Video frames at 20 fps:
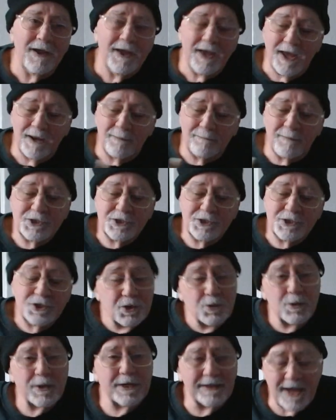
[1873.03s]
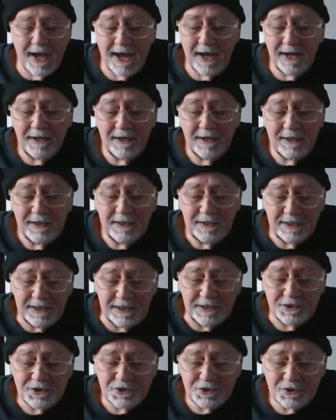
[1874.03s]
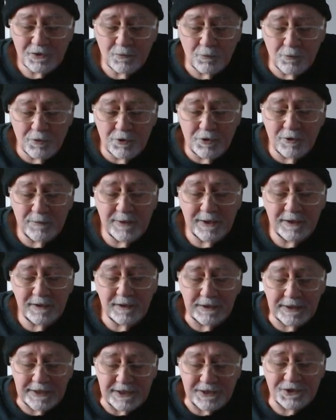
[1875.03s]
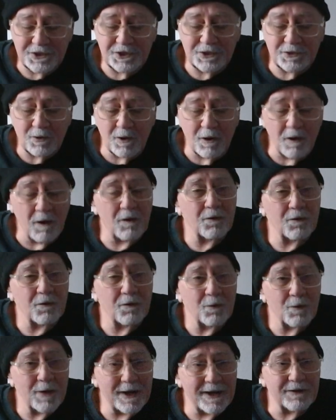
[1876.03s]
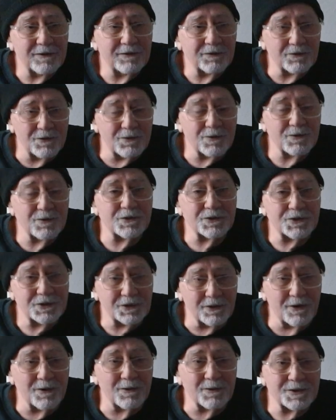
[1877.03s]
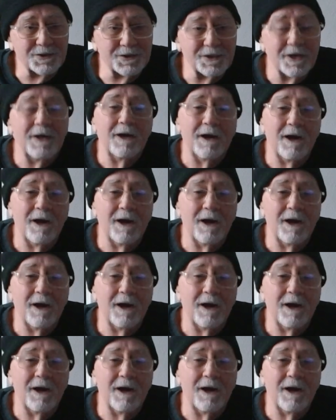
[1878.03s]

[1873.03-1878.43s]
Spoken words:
And by doing that, each rudiment leads you all the way through the strokes